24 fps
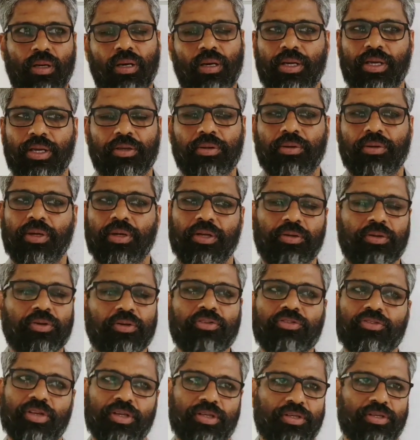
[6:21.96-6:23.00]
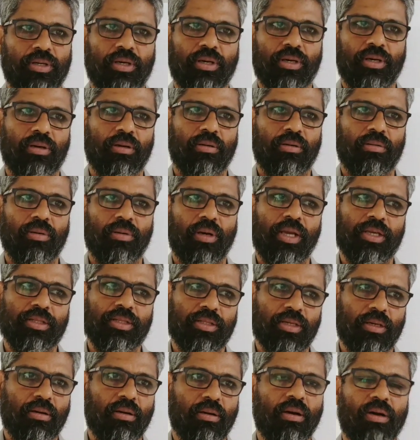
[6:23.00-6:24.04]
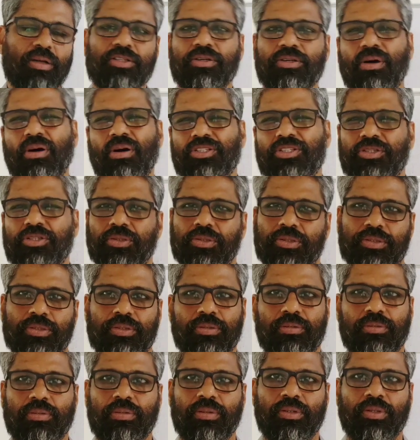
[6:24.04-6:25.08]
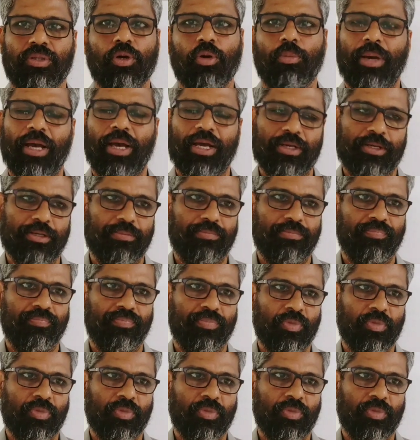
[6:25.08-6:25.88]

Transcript: Okay, you can use it either ought or should, no matter.